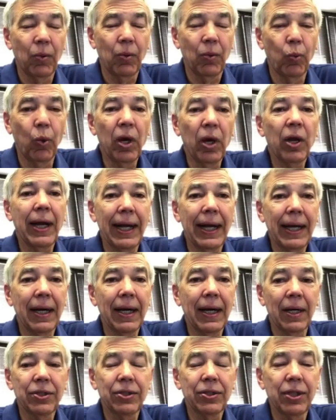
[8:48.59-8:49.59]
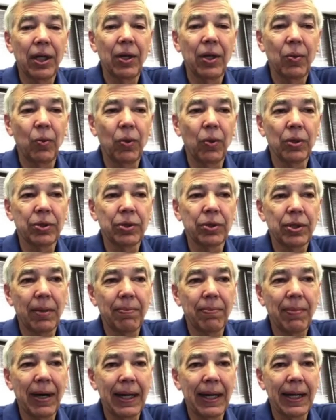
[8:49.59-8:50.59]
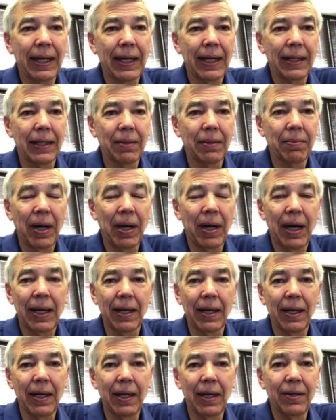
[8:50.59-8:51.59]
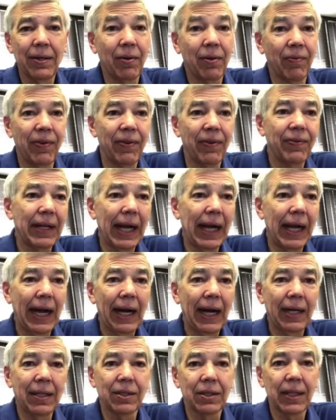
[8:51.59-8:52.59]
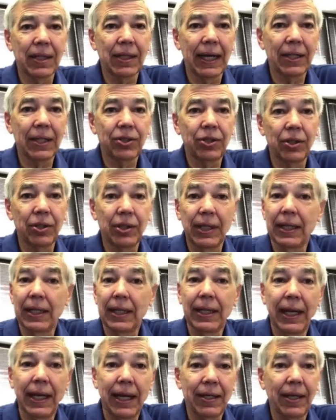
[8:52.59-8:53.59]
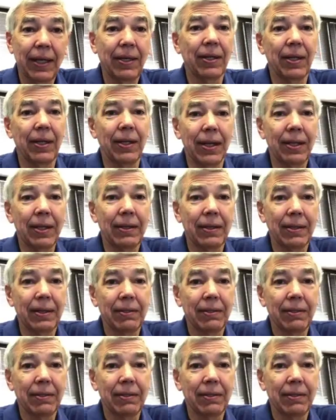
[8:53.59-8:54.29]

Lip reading: where else will somebody that bought 150 houses last year tell you how they did it?